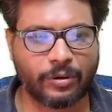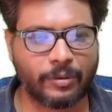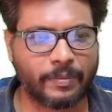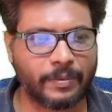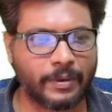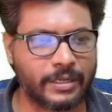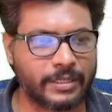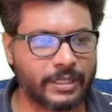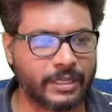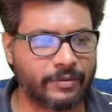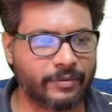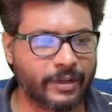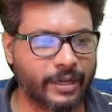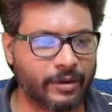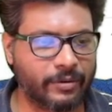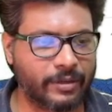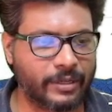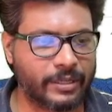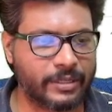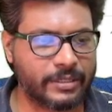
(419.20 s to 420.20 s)
project we
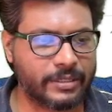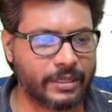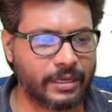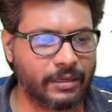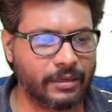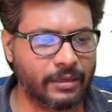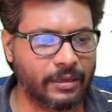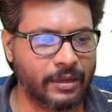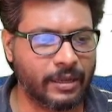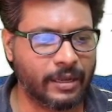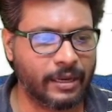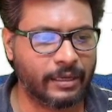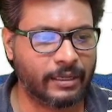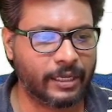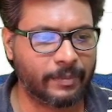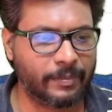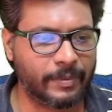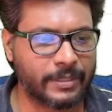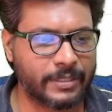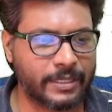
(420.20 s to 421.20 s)
have to install.
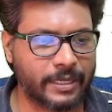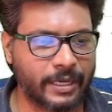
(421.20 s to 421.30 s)
Let me check.